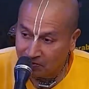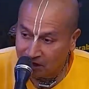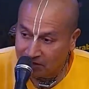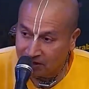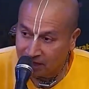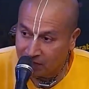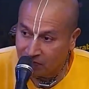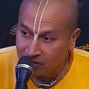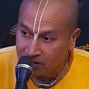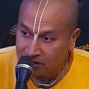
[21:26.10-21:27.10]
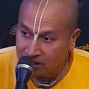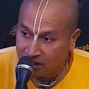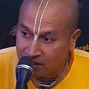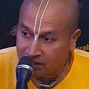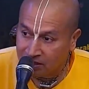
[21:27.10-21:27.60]
by trying to
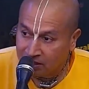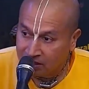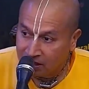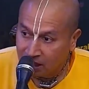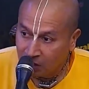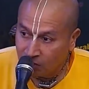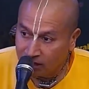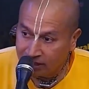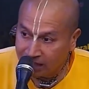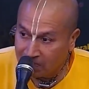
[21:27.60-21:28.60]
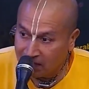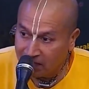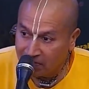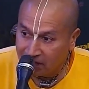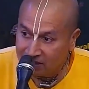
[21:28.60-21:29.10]
understand, how can I
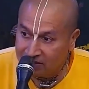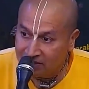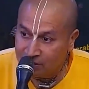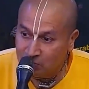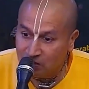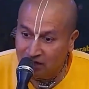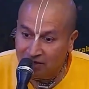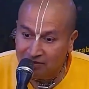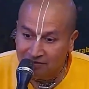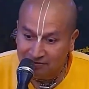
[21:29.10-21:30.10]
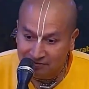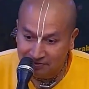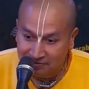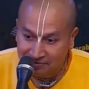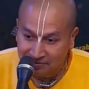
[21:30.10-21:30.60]
minimize this pain?
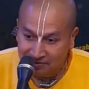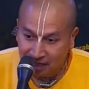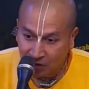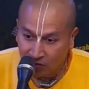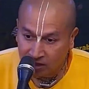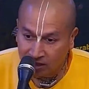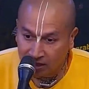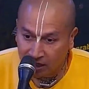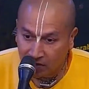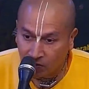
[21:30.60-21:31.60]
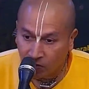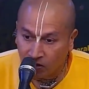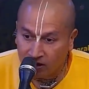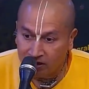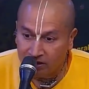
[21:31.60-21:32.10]
How can I
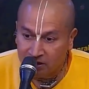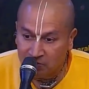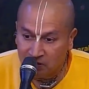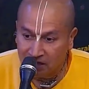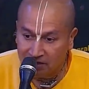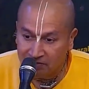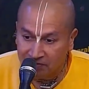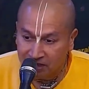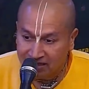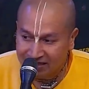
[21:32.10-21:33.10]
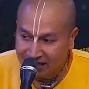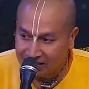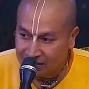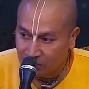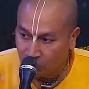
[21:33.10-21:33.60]
avoid this pain?
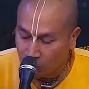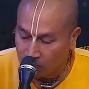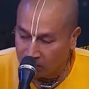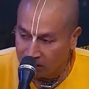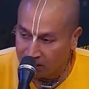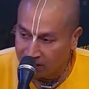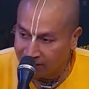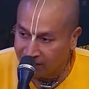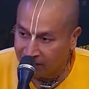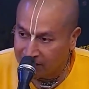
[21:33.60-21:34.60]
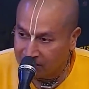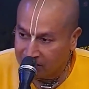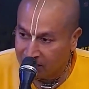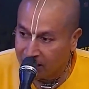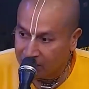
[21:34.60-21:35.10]
That's the normal
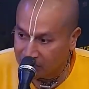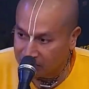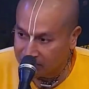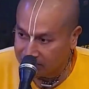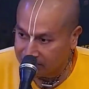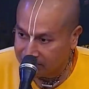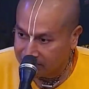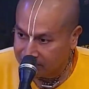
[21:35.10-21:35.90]
reflex action.